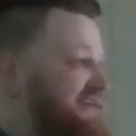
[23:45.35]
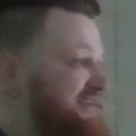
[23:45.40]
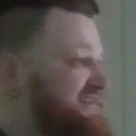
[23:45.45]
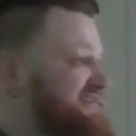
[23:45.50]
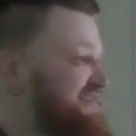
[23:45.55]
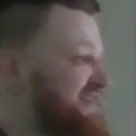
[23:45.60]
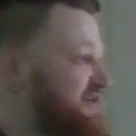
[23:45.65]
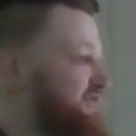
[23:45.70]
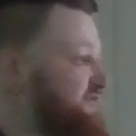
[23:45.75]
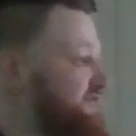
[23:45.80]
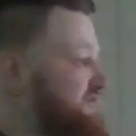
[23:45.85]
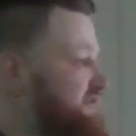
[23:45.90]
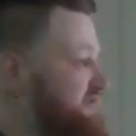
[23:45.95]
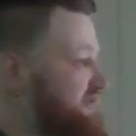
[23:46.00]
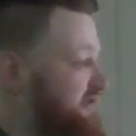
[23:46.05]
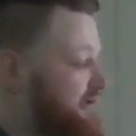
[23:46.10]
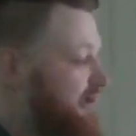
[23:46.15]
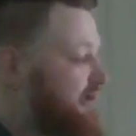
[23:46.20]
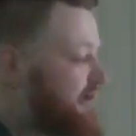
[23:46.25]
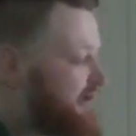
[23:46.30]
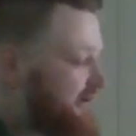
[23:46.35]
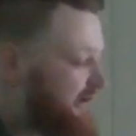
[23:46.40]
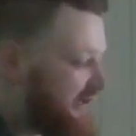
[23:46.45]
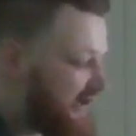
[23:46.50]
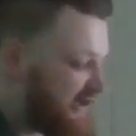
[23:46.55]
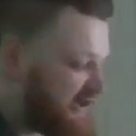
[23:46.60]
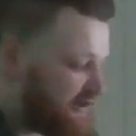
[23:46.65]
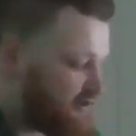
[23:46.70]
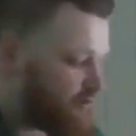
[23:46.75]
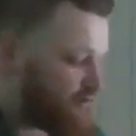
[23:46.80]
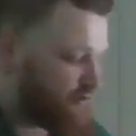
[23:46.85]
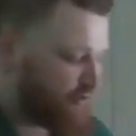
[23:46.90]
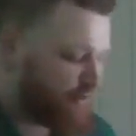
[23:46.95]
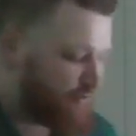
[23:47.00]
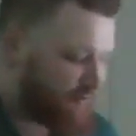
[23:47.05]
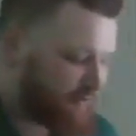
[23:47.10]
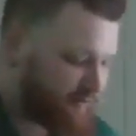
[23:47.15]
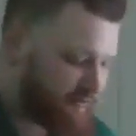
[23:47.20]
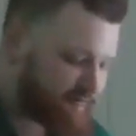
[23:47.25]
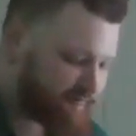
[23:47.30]
it sounds kind of
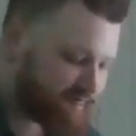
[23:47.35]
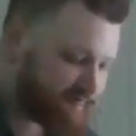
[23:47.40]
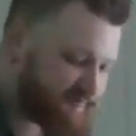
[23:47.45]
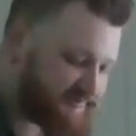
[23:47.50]
horrible.